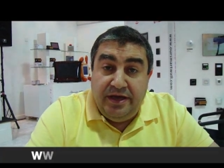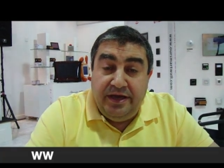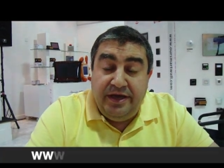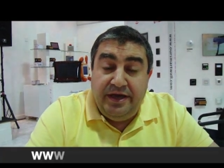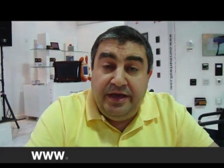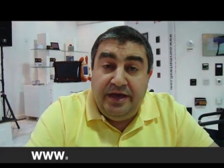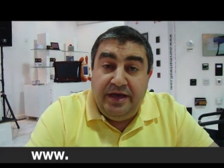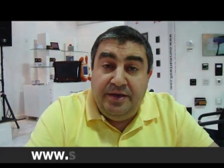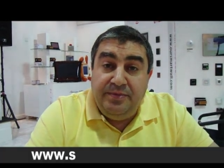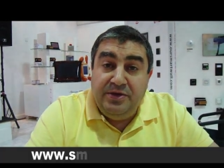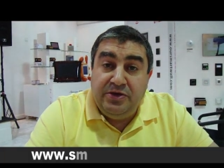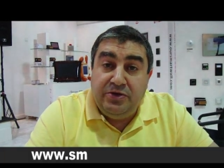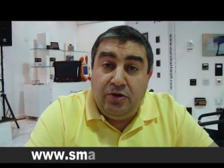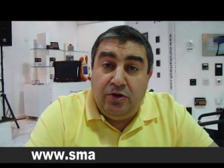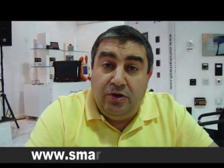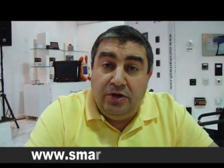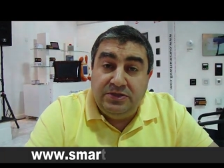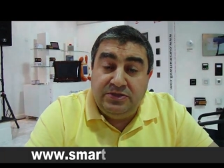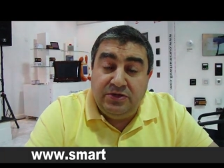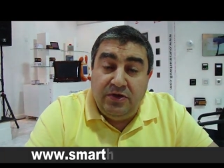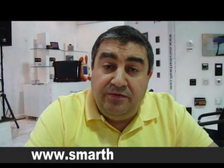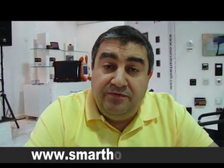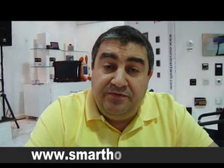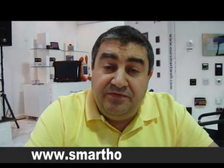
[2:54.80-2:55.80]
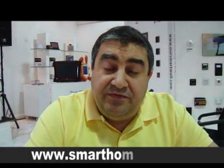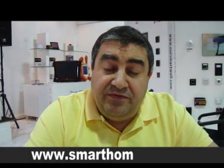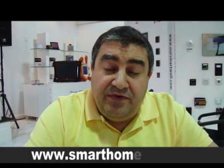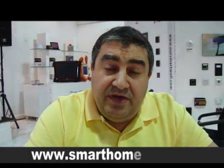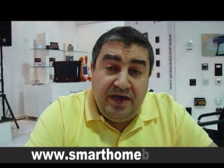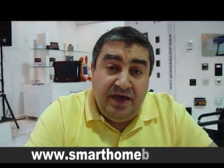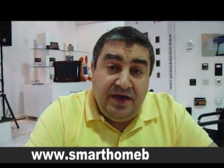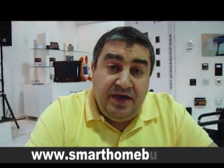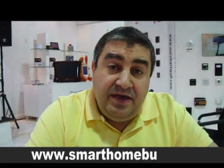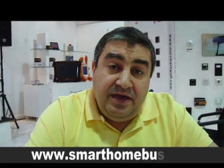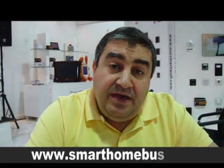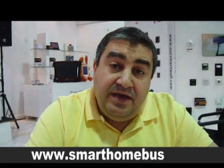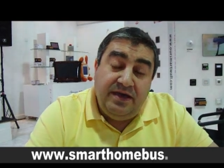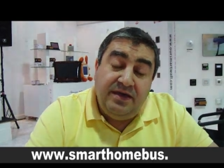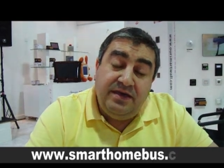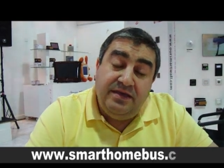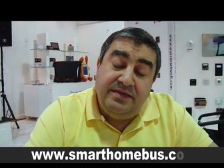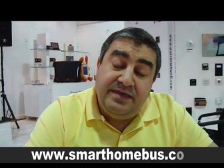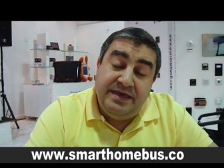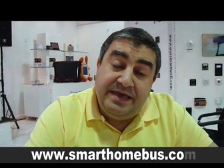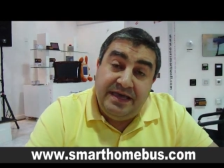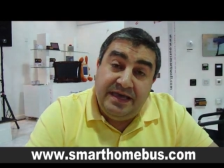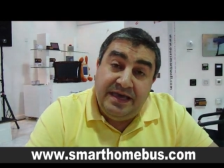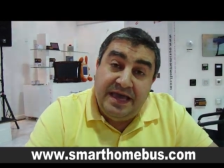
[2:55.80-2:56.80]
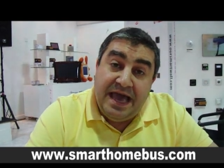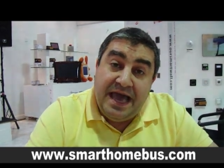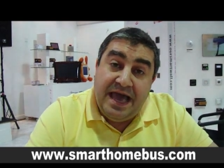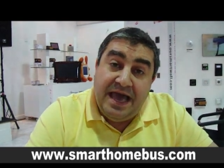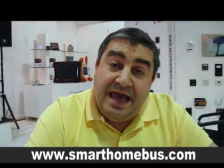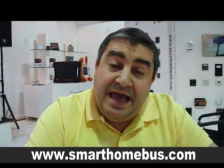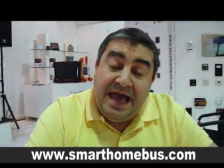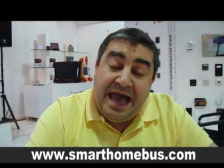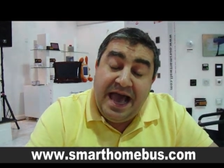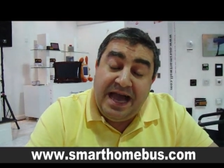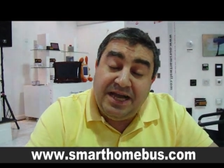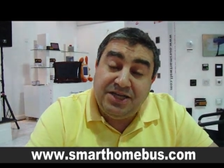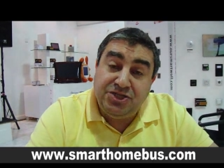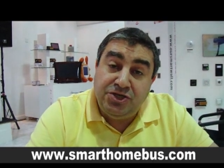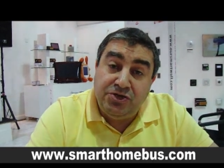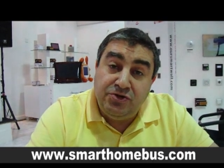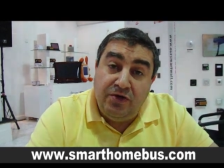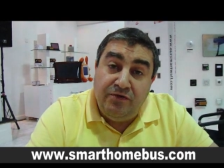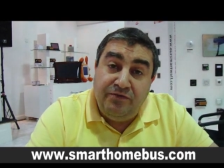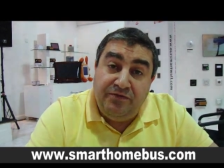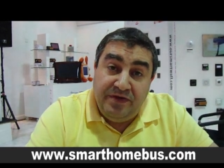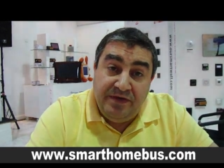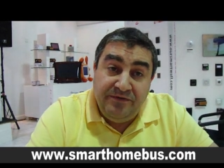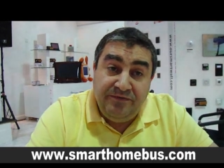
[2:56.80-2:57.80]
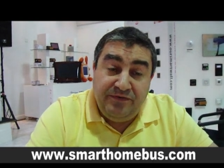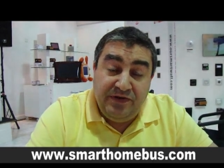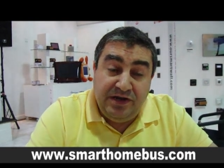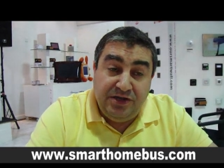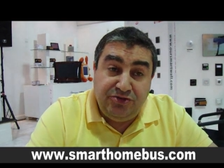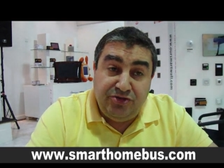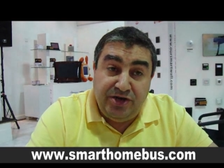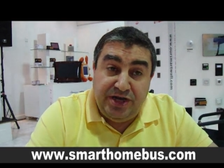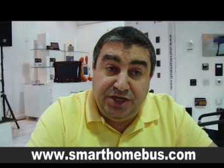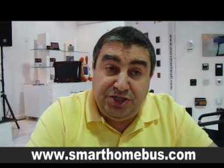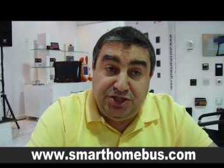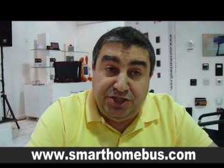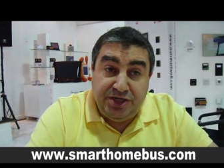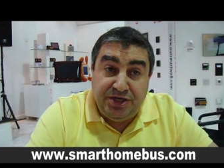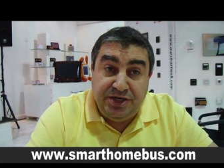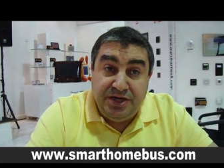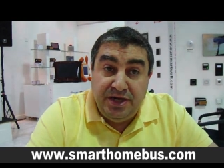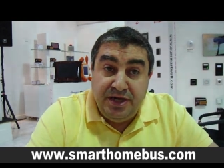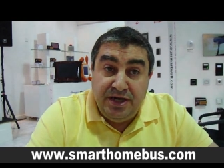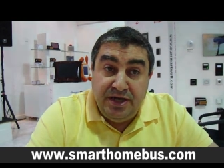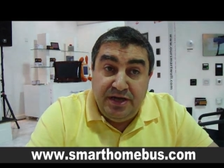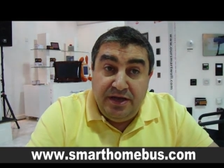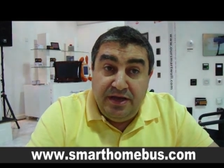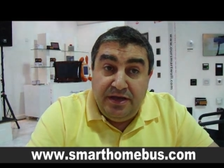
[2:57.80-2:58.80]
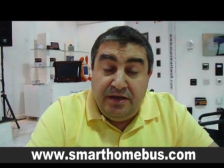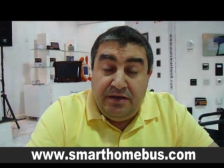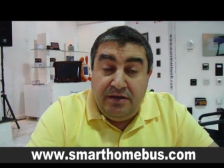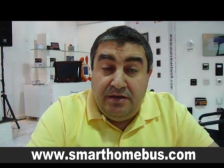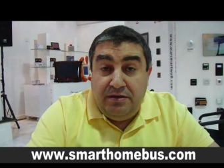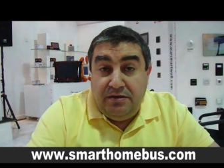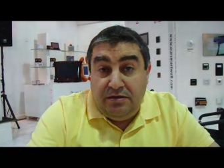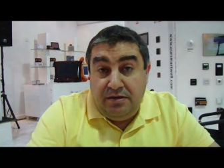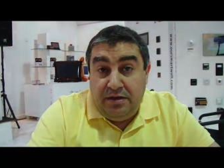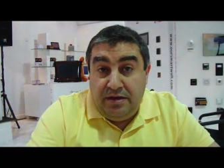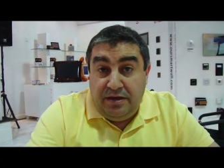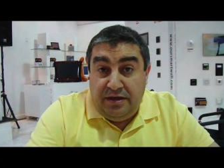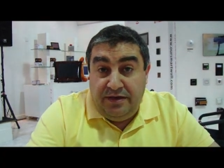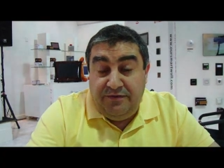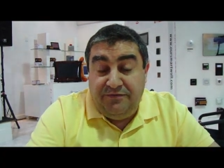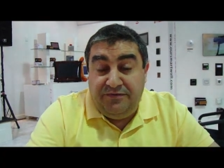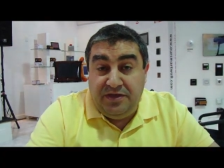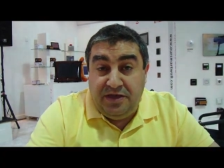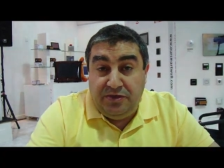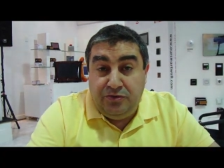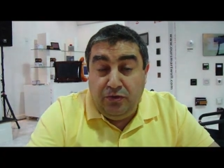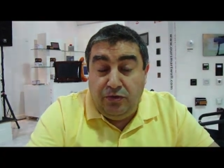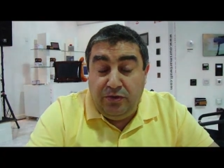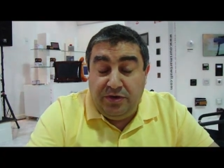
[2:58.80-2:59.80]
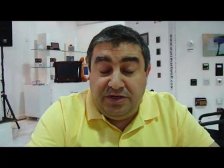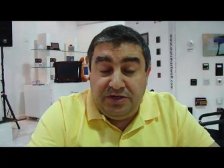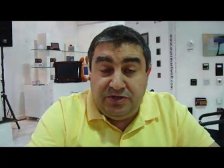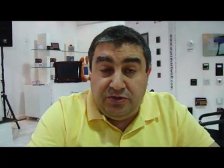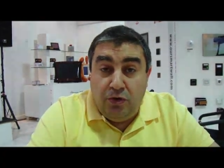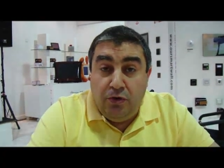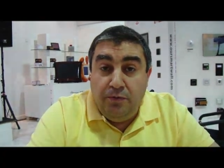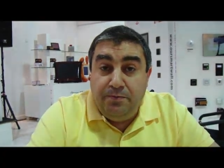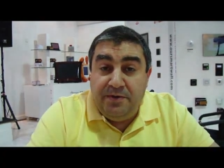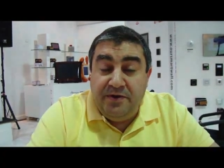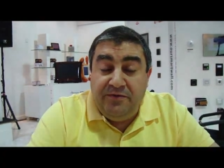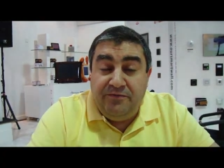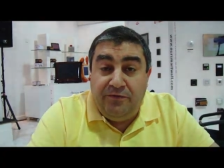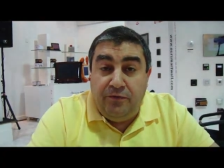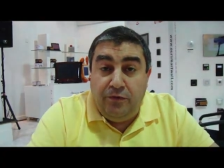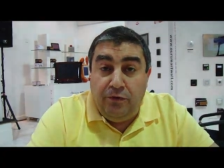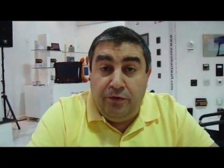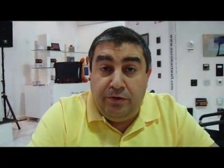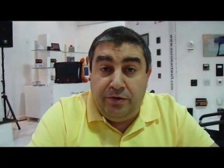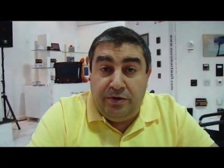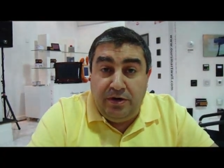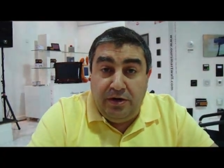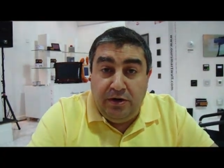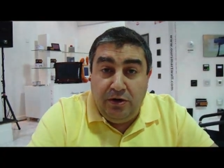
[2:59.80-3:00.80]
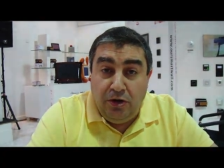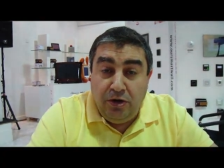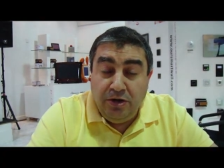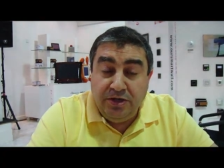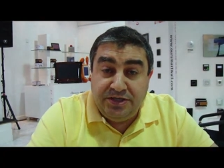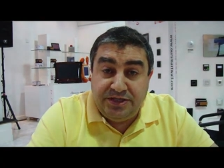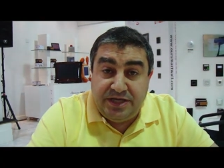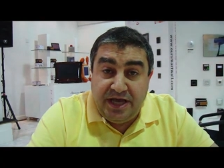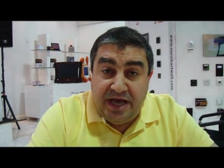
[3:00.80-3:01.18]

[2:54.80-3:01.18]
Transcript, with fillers: uh, because of uh, uh, the uh, action of infiltration. If the door is open for a long